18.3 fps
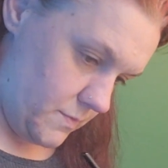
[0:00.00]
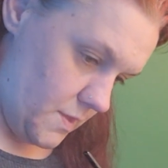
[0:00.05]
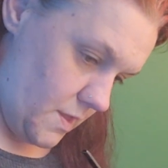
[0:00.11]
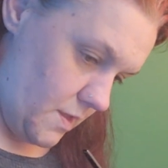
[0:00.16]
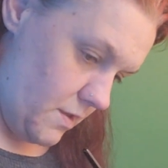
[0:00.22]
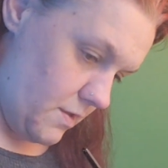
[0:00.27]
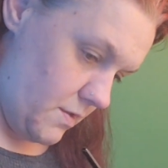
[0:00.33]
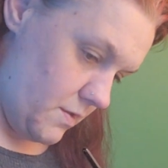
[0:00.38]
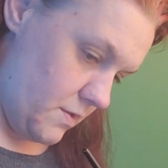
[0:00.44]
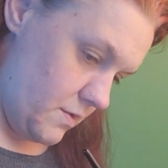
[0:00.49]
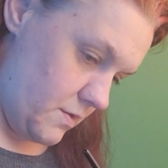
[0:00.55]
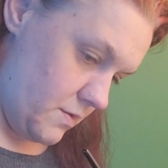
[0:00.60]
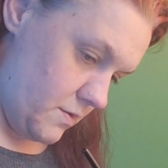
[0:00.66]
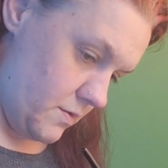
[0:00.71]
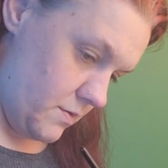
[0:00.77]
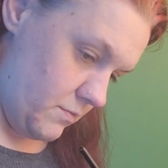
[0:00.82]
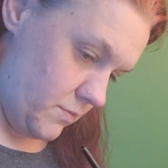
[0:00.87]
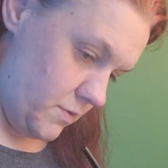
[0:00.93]

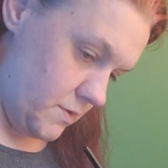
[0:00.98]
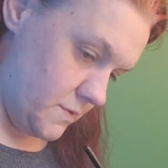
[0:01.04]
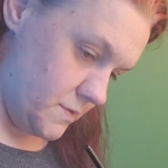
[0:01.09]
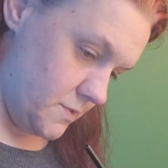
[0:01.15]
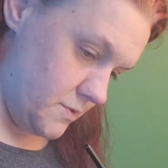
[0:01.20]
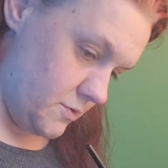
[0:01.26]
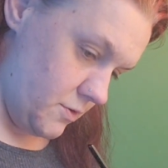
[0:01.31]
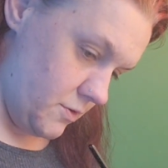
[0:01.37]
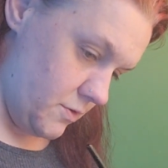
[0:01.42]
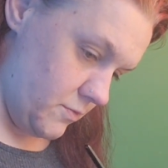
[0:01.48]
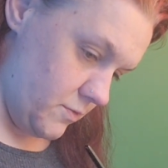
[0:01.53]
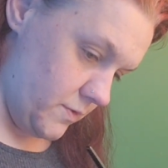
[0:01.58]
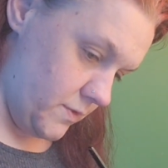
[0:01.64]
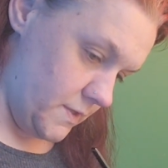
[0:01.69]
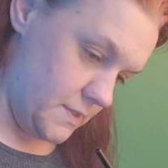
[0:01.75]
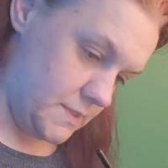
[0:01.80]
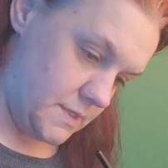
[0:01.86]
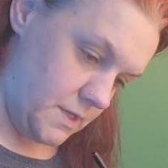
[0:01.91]
I'm going to start
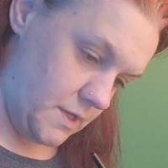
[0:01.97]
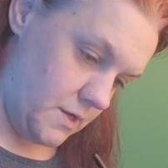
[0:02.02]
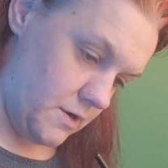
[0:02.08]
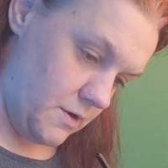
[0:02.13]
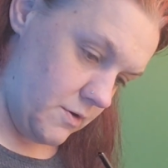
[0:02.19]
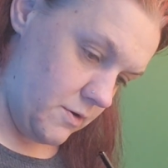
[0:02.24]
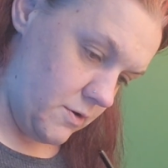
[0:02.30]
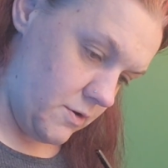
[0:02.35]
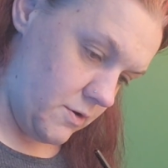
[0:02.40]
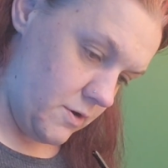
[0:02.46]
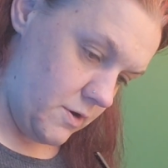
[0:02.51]
with this ear,